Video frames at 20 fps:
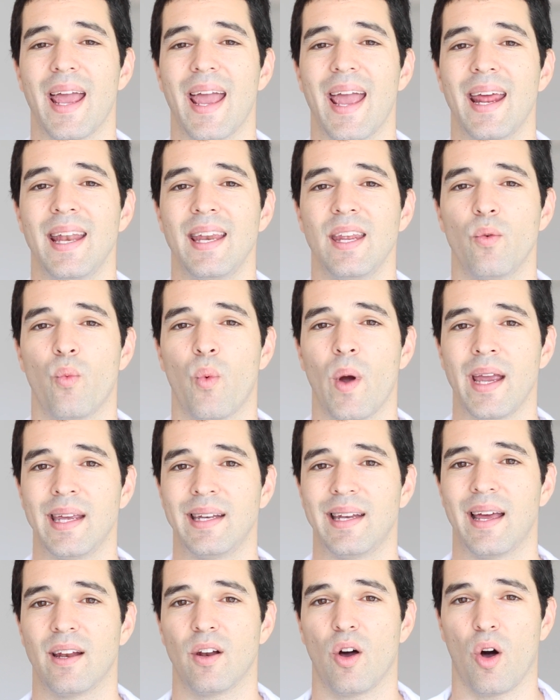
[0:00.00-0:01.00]
any
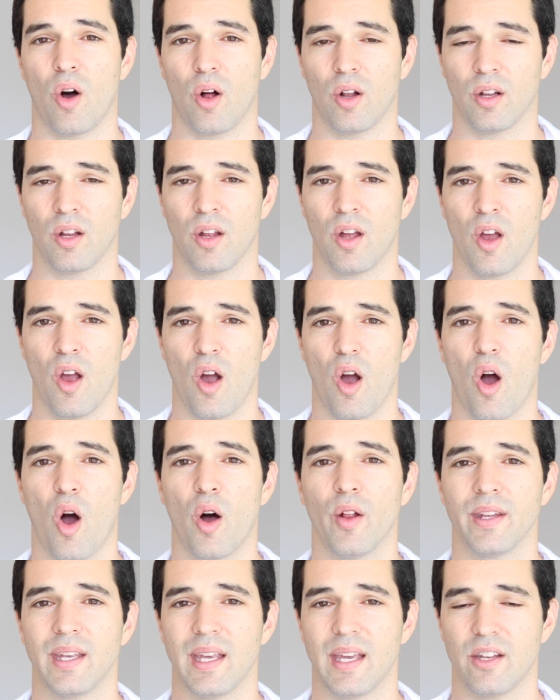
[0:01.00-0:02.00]
weight at all
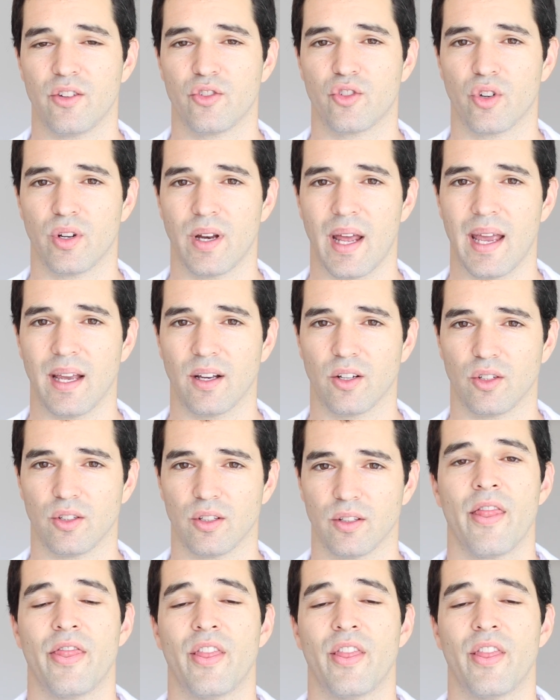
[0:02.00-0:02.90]
on the injured ankle.